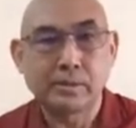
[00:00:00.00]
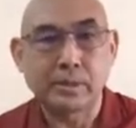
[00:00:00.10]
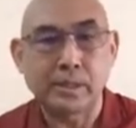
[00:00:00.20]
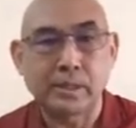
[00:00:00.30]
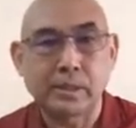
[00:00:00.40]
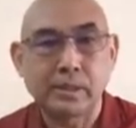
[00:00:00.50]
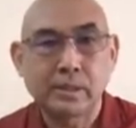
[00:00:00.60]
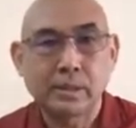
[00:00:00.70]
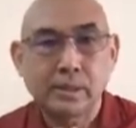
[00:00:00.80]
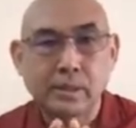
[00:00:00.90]
Right?
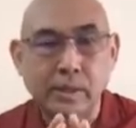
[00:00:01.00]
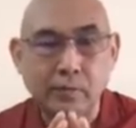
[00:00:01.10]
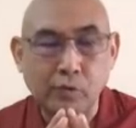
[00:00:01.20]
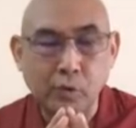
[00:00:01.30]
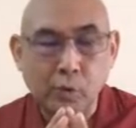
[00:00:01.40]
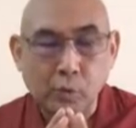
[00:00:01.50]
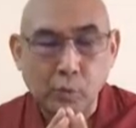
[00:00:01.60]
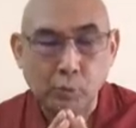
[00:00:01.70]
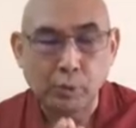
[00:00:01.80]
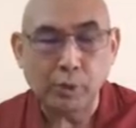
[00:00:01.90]
Therefore,
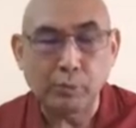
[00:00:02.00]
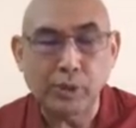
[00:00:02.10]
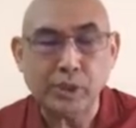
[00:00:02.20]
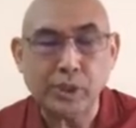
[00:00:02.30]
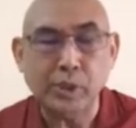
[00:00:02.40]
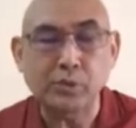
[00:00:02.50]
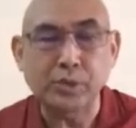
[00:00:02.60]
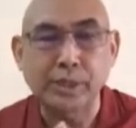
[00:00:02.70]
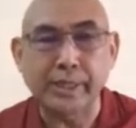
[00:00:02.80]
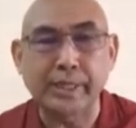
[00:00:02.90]
when we try to
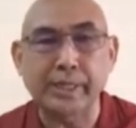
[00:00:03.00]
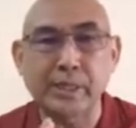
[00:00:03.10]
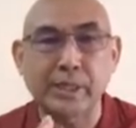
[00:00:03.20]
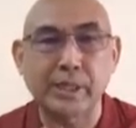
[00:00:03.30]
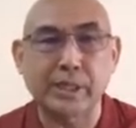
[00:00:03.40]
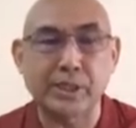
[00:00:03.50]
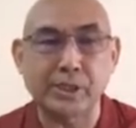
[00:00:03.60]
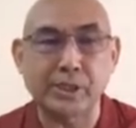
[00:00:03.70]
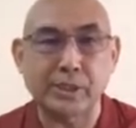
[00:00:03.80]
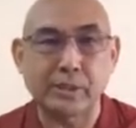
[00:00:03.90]
negate the
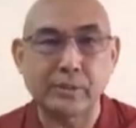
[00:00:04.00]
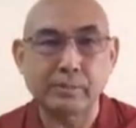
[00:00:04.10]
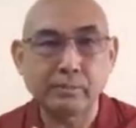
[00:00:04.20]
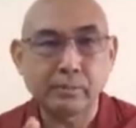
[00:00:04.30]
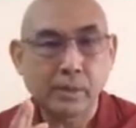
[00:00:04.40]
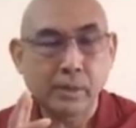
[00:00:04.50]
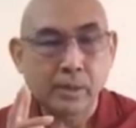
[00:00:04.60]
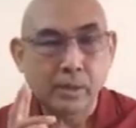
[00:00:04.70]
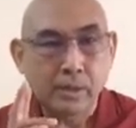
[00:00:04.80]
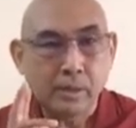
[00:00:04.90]
negation,
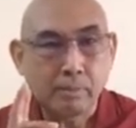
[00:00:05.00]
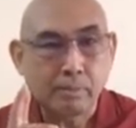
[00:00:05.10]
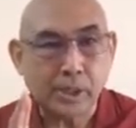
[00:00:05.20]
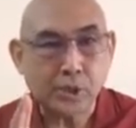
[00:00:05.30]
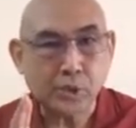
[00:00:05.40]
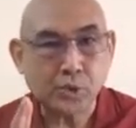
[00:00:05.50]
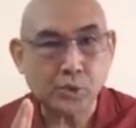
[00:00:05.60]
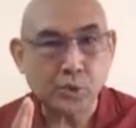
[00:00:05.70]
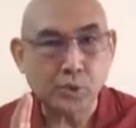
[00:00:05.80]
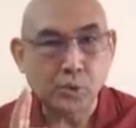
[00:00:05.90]
make
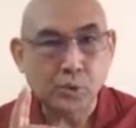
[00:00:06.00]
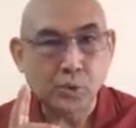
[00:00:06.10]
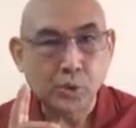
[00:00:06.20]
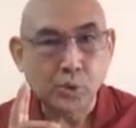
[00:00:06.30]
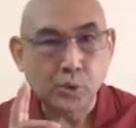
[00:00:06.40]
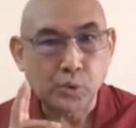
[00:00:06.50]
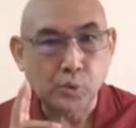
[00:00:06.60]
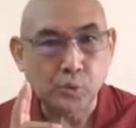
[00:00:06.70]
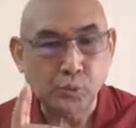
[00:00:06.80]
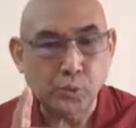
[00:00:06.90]
sure
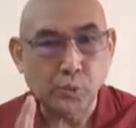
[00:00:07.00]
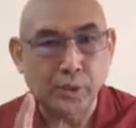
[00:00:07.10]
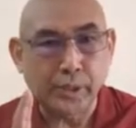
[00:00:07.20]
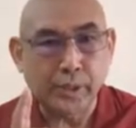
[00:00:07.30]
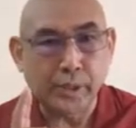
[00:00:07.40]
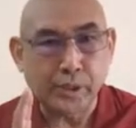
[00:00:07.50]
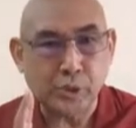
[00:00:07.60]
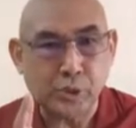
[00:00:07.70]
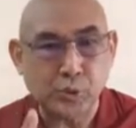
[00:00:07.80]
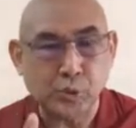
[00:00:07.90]
you fully
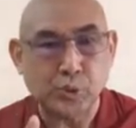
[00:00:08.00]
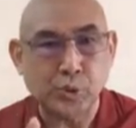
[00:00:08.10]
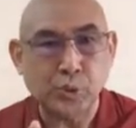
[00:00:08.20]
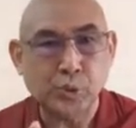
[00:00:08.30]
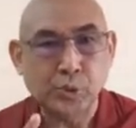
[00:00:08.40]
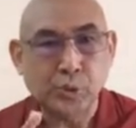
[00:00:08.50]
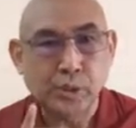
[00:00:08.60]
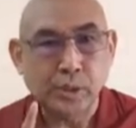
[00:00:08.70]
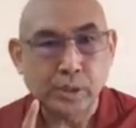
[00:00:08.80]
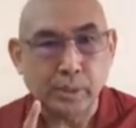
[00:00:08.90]
understood
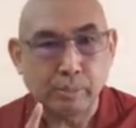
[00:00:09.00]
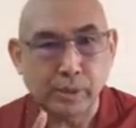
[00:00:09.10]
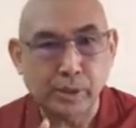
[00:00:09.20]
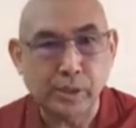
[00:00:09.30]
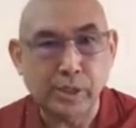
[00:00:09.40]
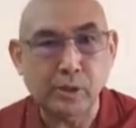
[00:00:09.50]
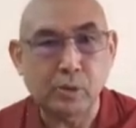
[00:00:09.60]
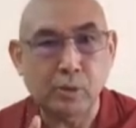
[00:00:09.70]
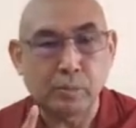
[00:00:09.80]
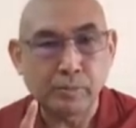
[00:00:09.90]
the meaning
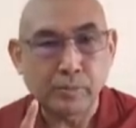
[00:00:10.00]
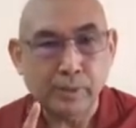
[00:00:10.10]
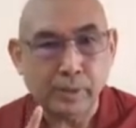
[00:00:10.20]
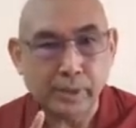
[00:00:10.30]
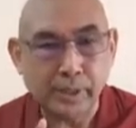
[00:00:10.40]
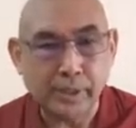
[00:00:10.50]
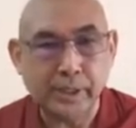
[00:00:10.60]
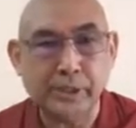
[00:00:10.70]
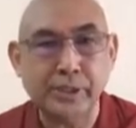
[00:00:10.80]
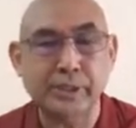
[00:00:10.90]
of
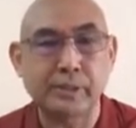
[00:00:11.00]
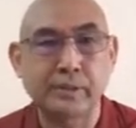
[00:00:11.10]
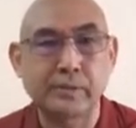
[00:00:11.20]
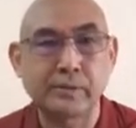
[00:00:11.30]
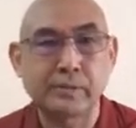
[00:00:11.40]
negation.